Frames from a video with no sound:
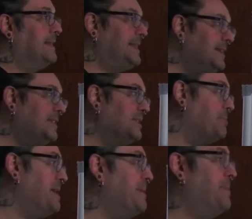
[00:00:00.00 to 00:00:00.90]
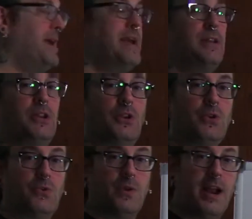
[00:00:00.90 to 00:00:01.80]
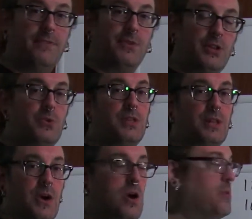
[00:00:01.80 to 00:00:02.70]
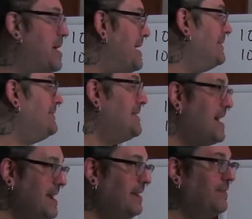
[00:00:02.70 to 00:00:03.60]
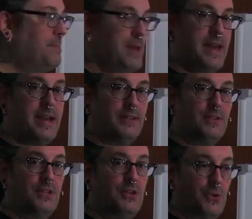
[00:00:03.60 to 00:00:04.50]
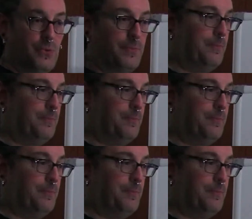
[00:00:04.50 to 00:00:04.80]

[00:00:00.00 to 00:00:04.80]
This is a big pain to do, right? If we do it the long way, it's kind of a pain to do.